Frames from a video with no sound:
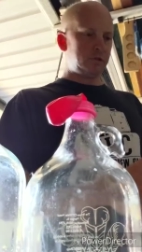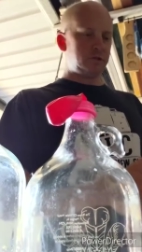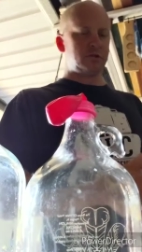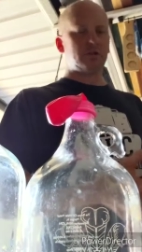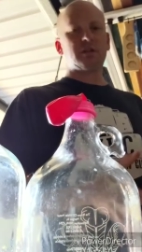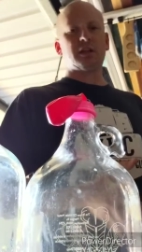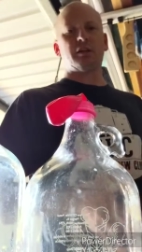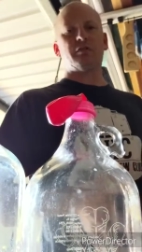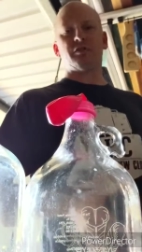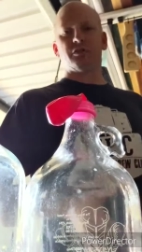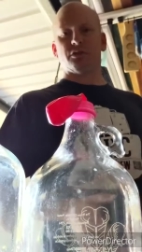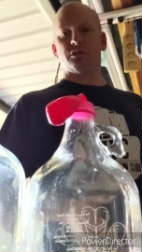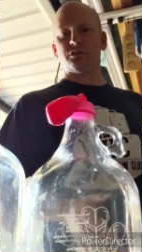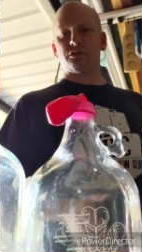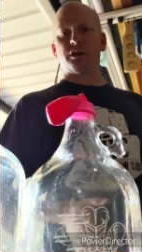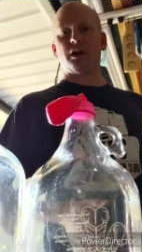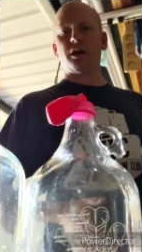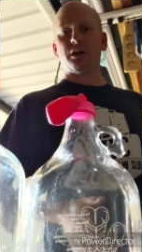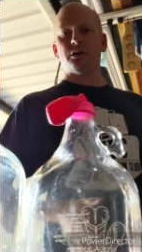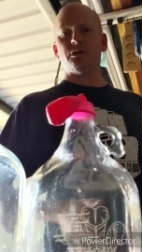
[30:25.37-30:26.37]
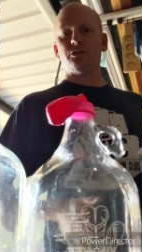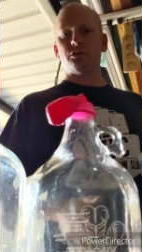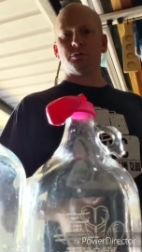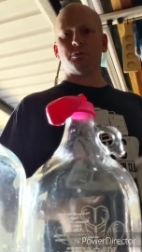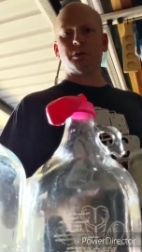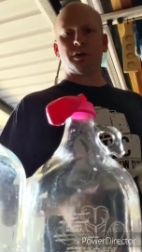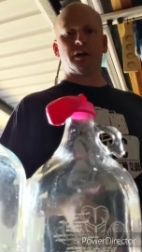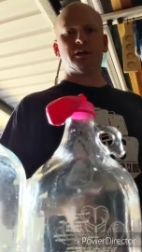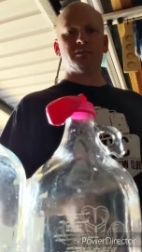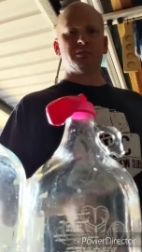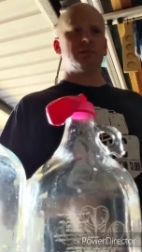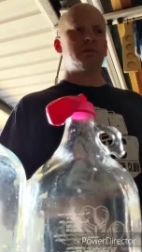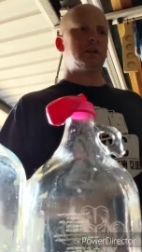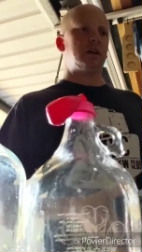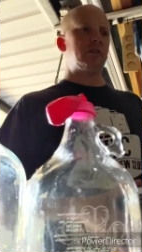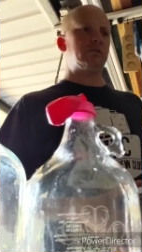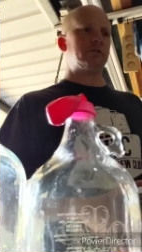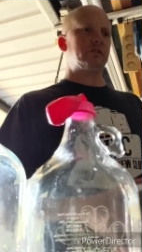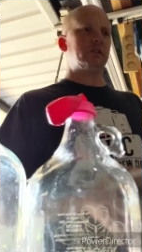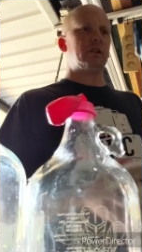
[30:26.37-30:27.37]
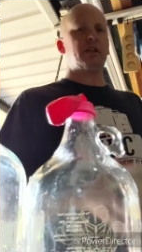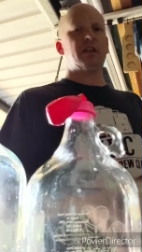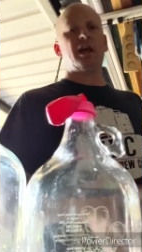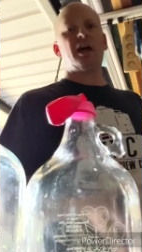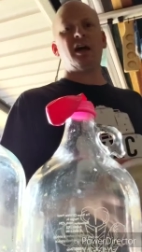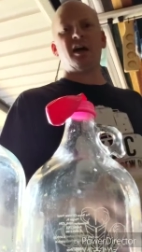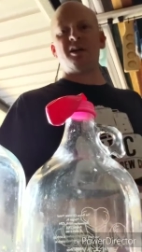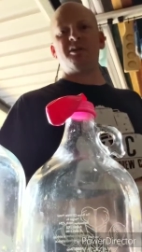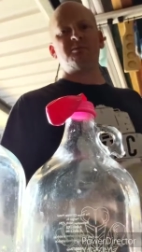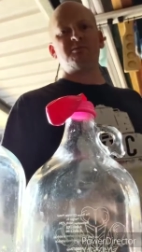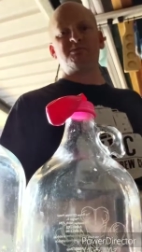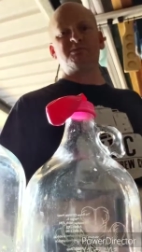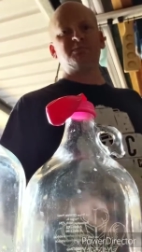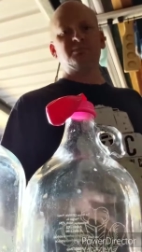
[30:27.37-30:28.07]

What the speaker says: Used to love it on toast, but other than that,